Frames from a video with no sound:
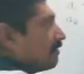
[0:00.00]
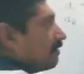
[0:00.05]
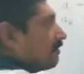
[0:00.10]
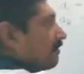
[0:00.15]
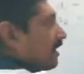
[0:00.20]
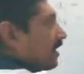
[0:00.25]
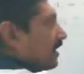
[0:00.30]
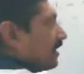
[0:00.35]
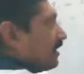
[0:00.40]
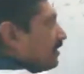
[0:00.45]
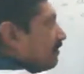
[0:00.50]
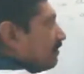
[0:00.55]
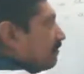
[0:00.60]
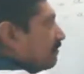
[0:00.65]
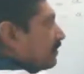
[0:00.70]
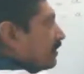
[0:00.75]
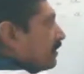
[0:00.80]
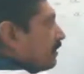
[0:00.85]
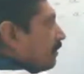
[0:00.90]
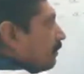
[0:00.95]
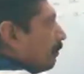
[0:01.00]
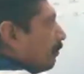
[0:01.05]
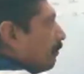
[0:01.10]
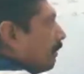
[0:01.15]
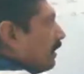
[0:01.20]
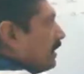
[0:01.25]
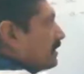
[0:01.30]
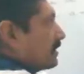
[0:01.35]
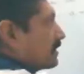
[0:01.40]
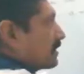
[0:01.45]
5
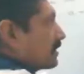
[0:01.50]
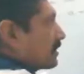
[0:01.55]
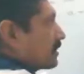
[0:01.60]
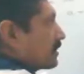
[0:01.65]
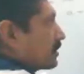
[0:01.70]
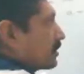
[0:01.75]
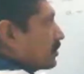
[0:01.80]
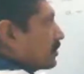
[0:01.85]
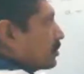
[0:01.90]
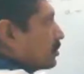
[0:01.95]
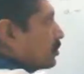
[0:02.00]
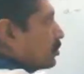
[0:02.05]
plus